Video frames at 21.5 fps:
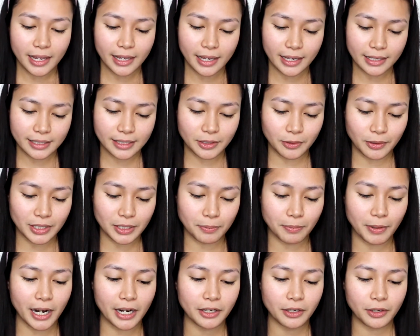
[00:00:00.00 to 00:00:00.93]
Yes, so it's
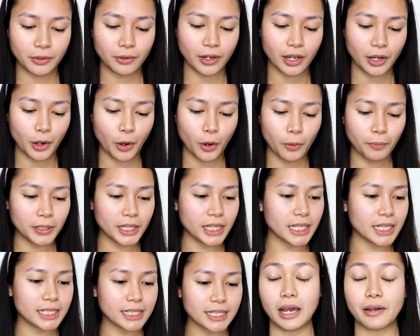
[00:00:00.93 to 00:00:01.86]
brand new. Gotta open this.